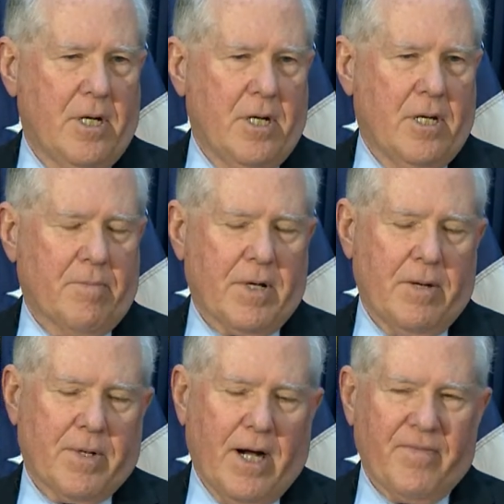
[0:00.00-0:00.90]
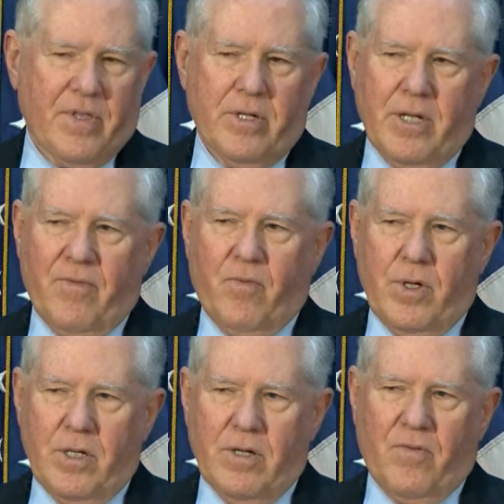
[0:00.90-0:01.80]
And I'm confident if
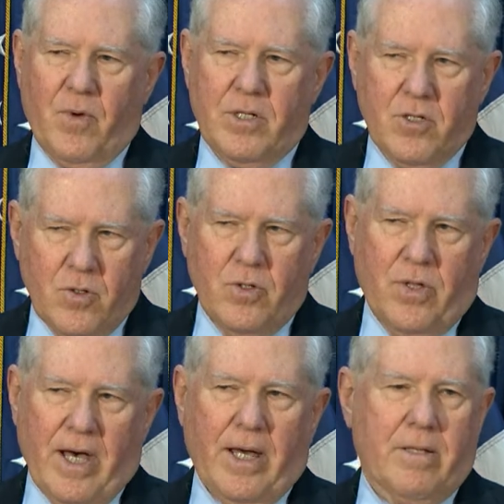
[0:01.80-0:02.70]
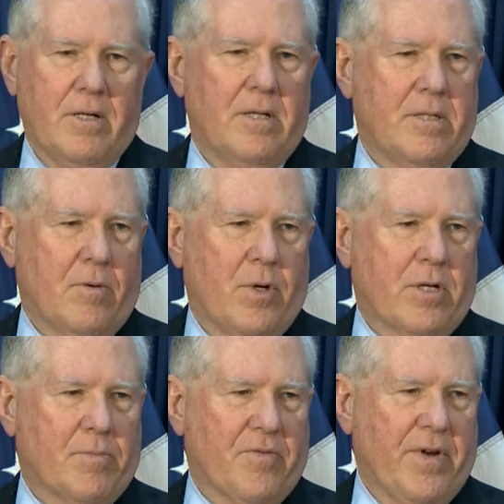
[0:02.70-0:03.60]
we do that we
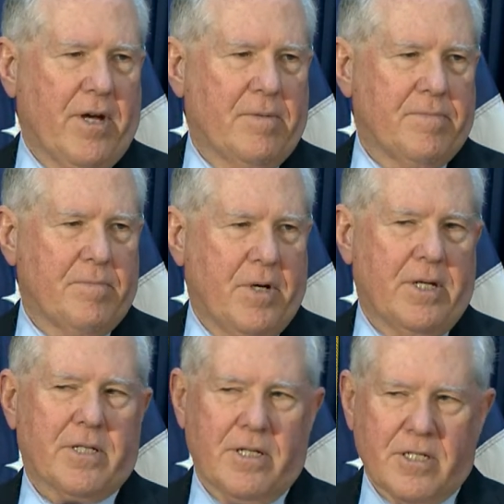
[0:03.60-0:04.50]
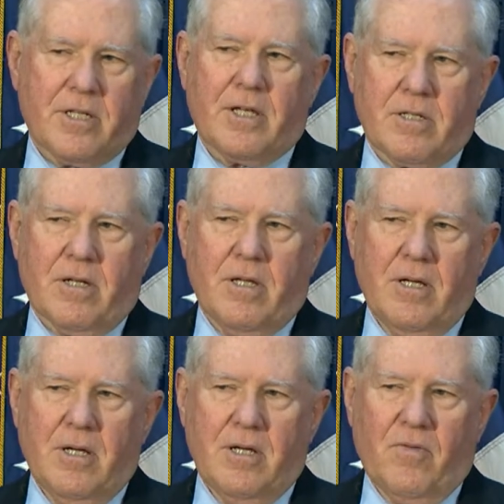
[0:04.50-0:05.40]
can prevail. But it's a necessity
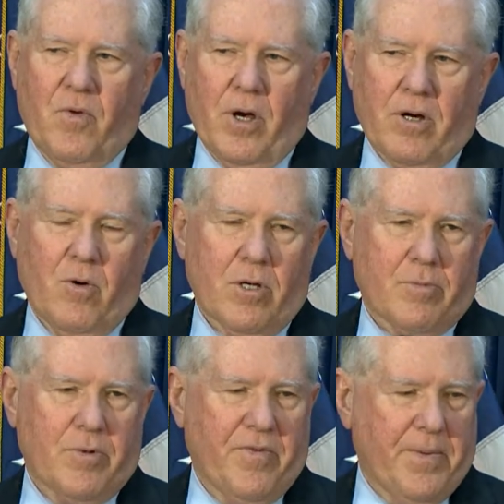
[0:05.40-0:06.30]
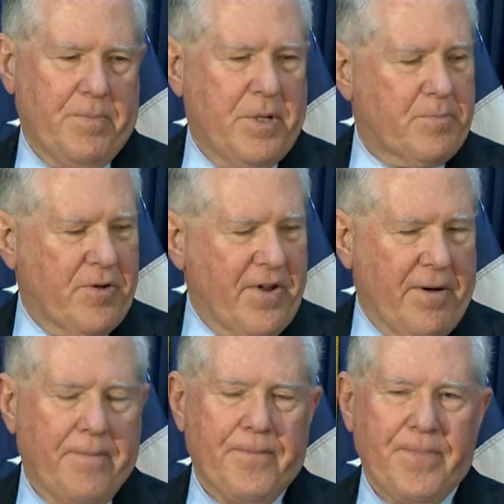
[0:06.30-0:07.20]
if we are going to
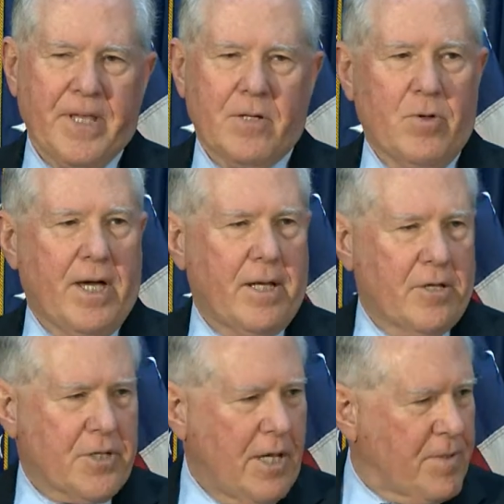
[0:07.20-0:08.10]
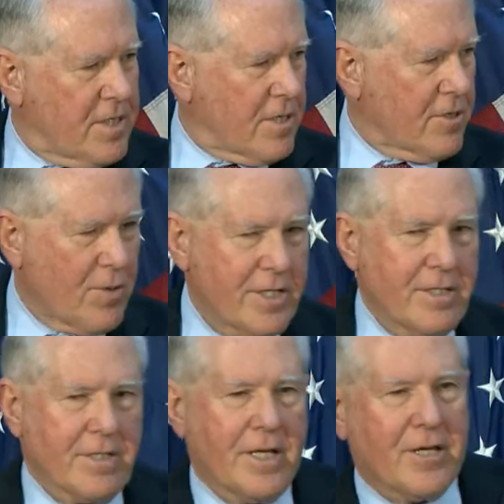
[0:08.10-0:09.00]
prevail. With that, I'll stop and take your
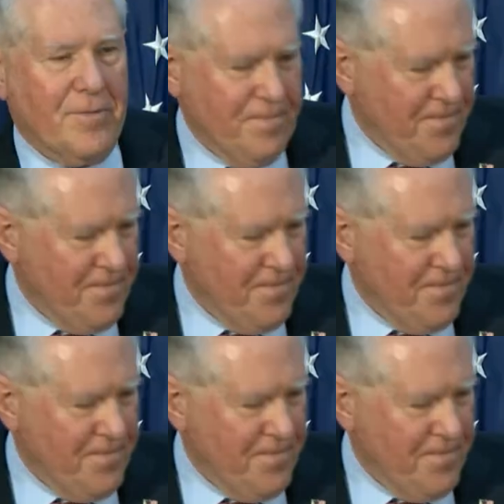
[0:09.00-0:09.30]
questions. Thank you.